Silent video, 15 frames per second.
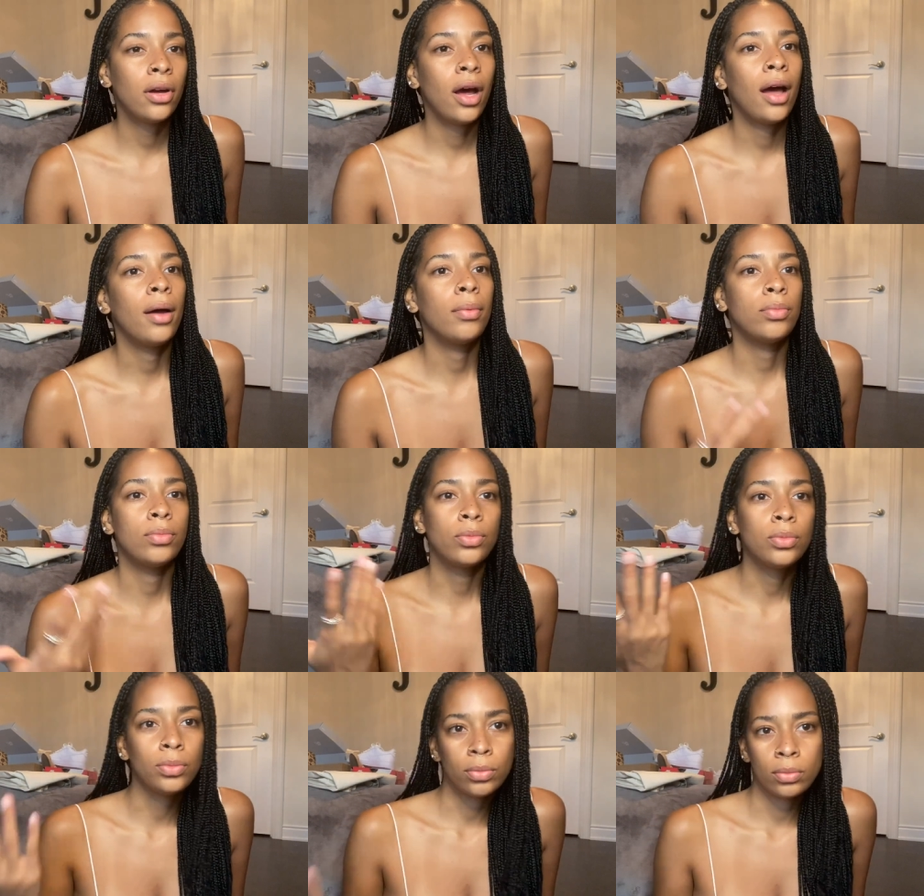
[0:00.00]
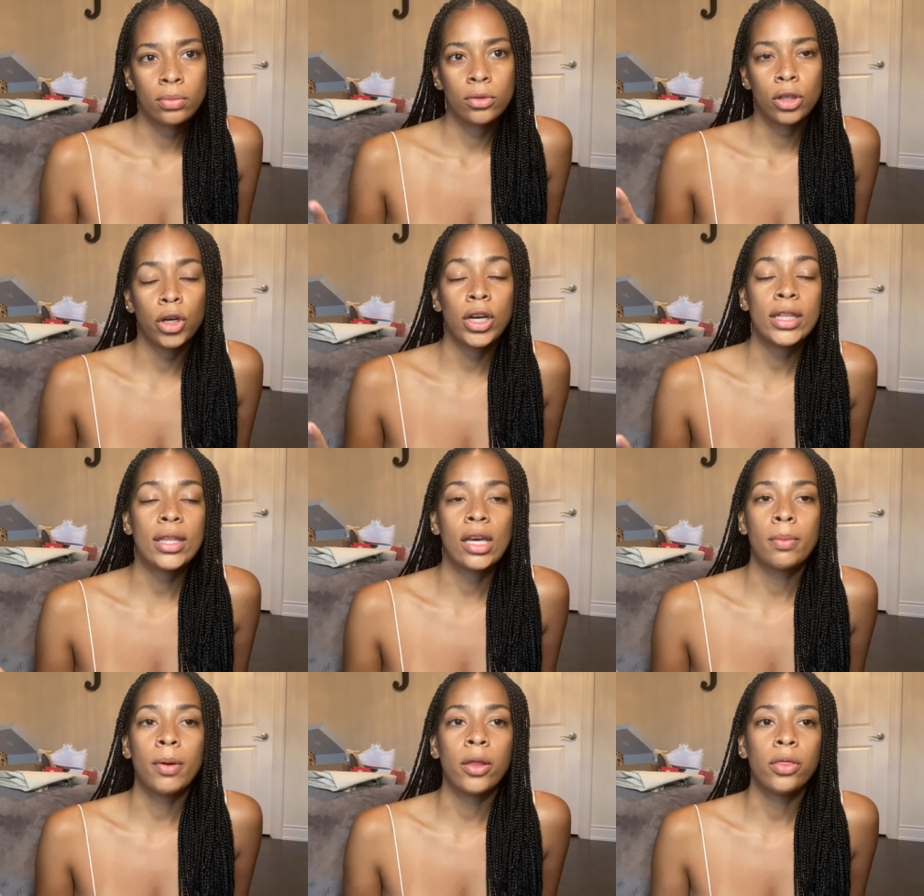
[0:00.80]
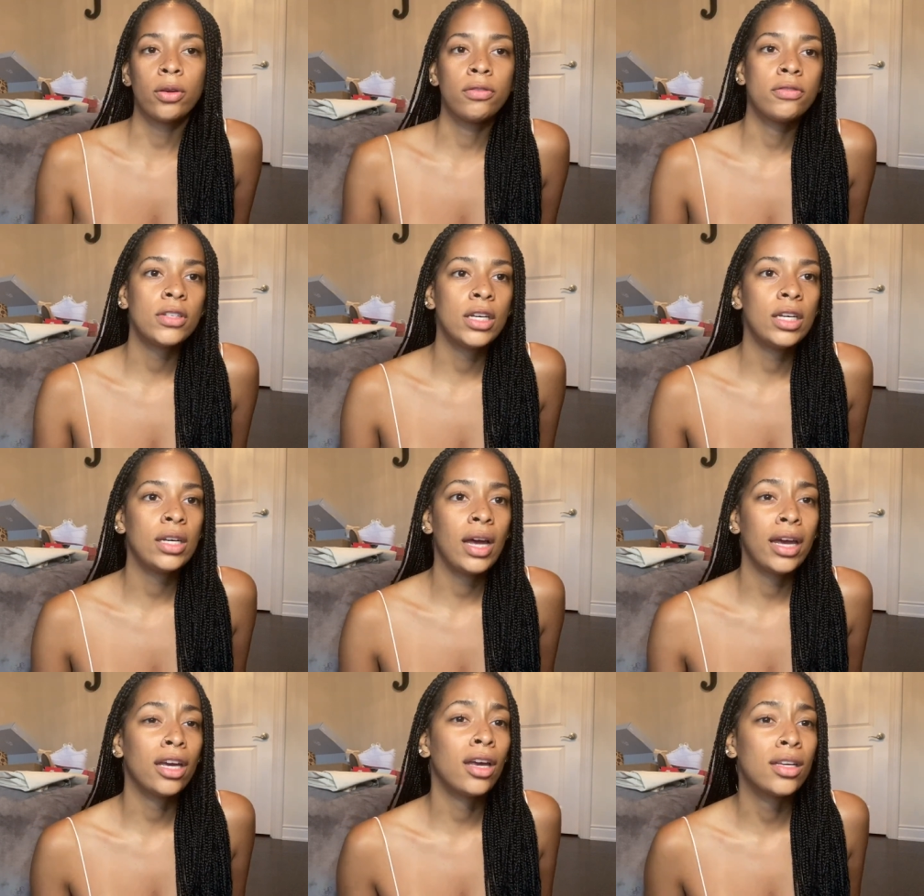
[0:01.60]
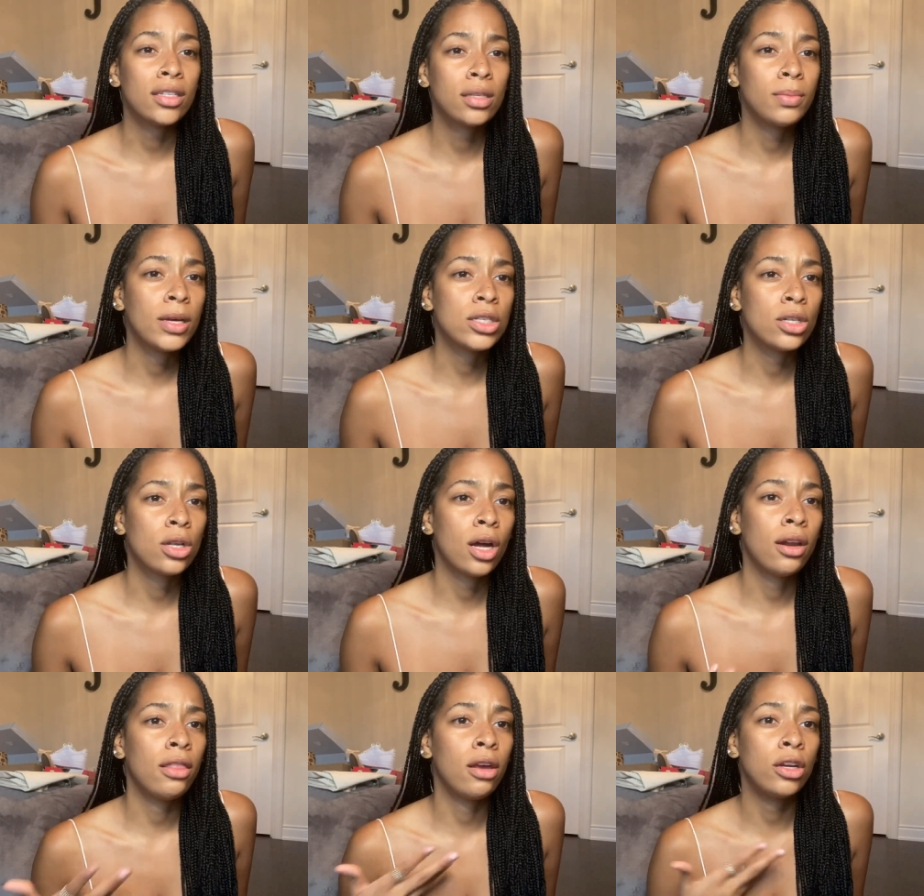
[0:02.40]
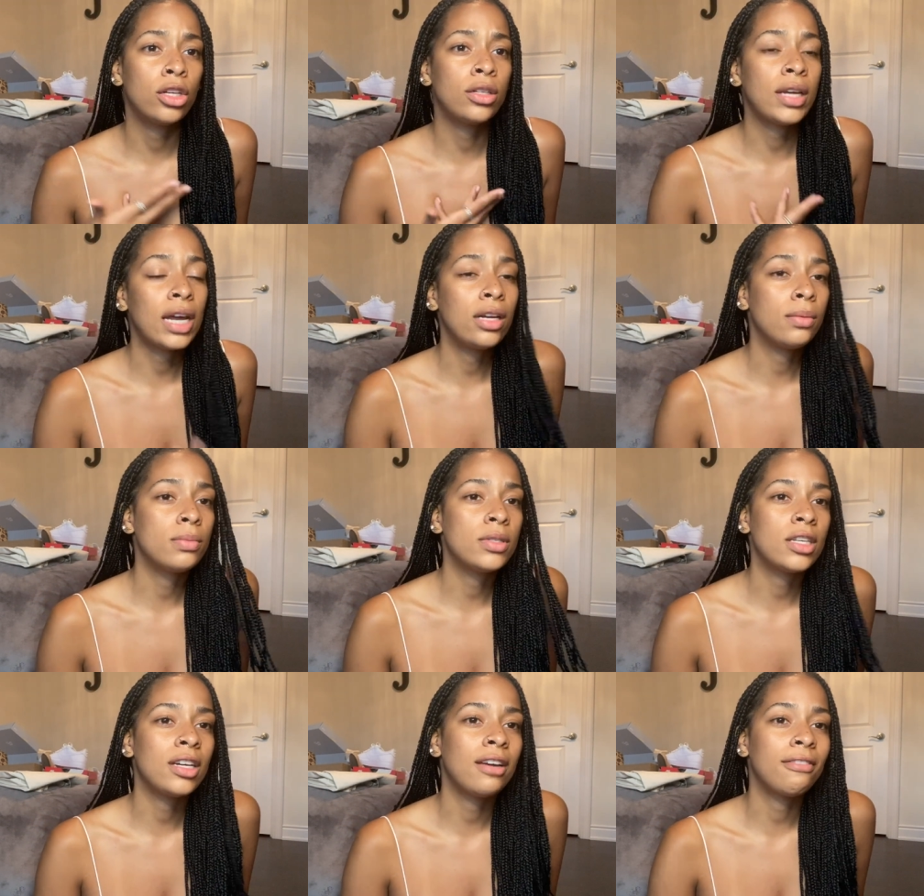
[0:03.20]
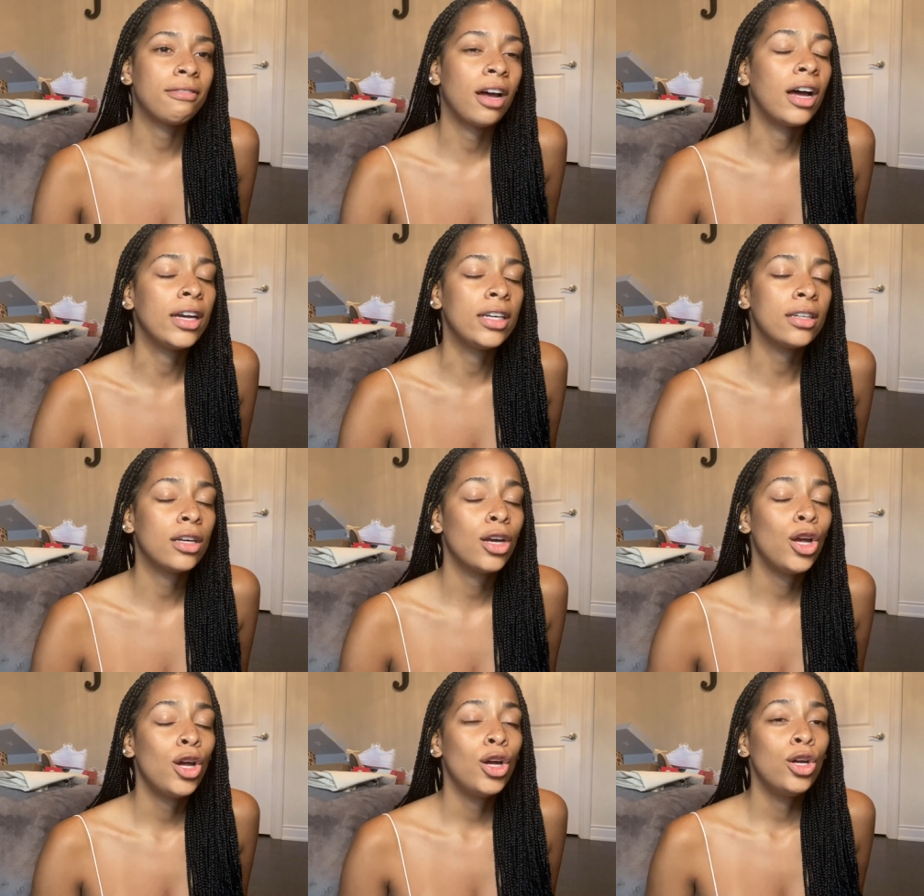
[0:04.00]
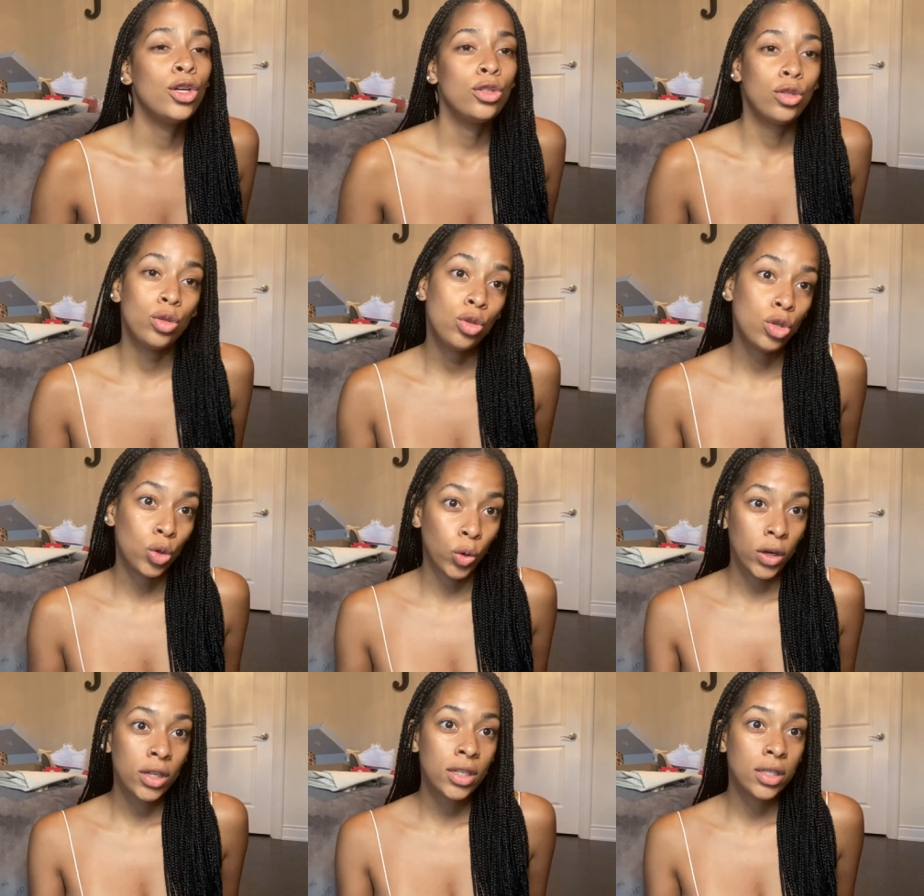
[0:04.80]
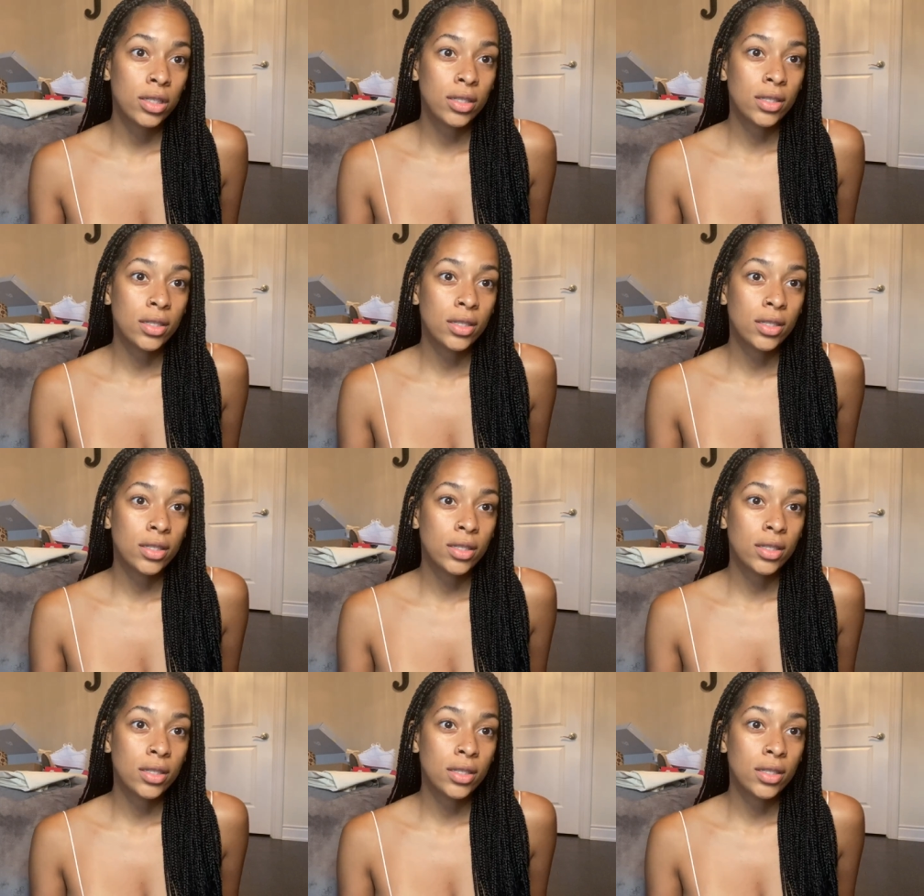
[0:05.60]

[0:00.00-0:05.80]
Um, great thing about thrifting, I customize a lot of their denims that I find to shorts